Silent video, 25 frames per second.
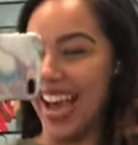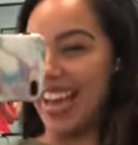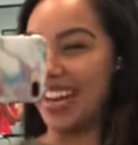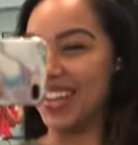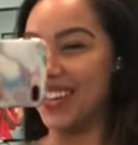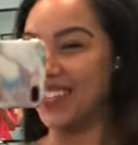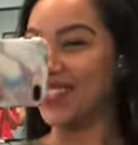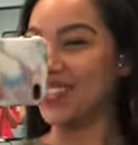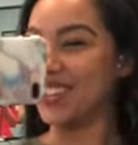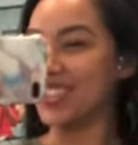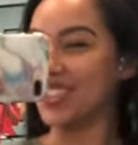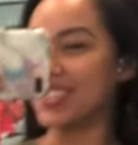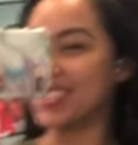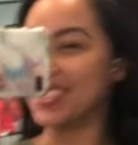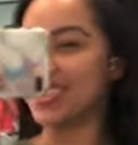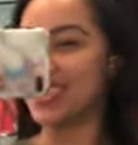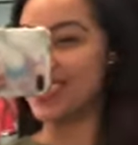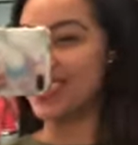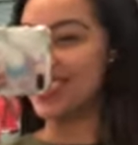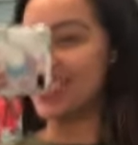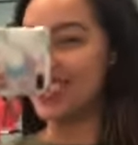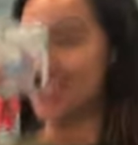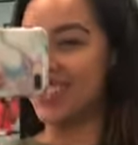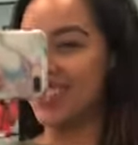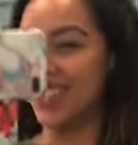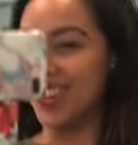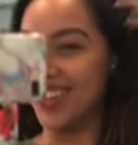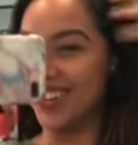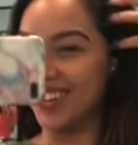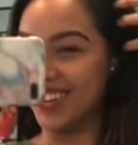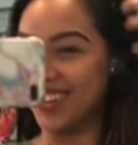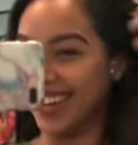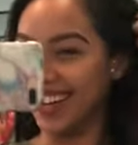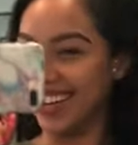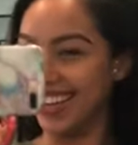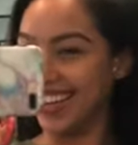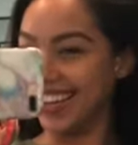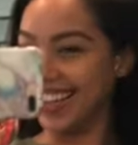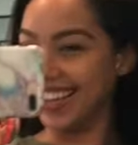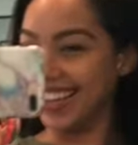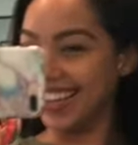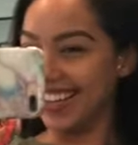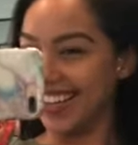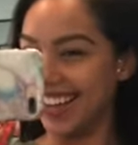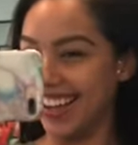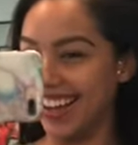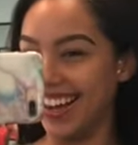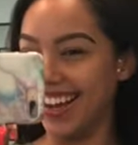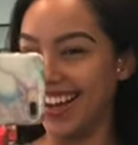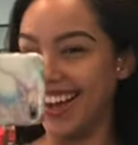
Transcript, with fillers: and it feels so good.